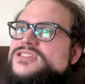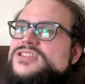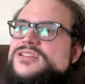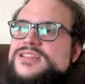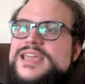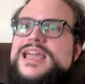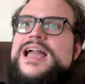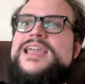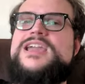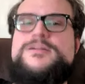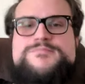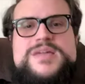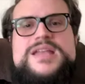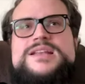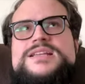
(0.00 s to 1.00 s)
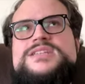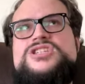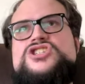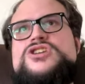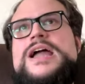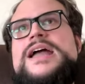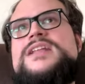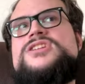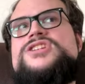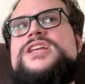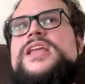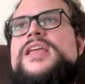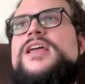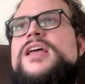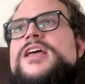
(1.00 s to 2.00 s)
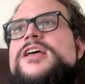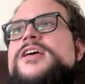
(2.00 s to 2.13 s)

So like I commend his strategy.